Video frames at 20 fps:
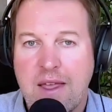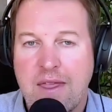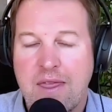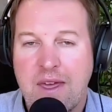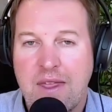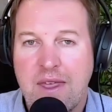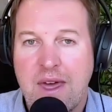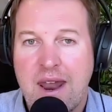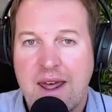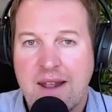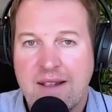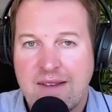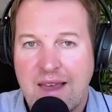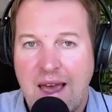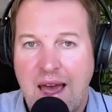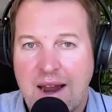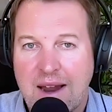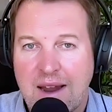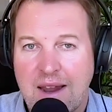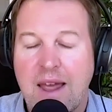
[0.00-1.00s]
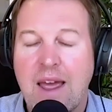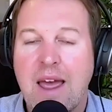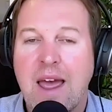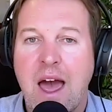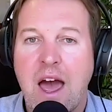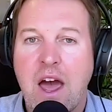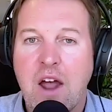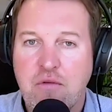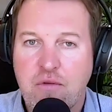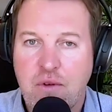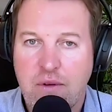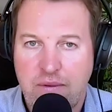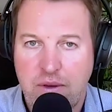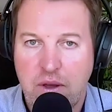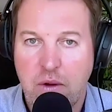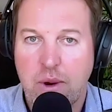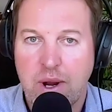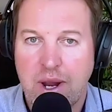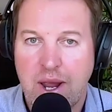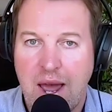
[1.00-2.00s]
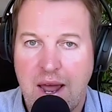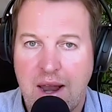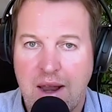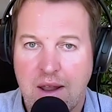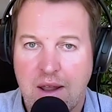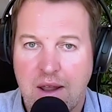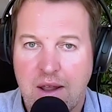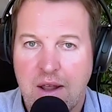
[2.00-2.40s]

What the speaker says: They then attack and review again.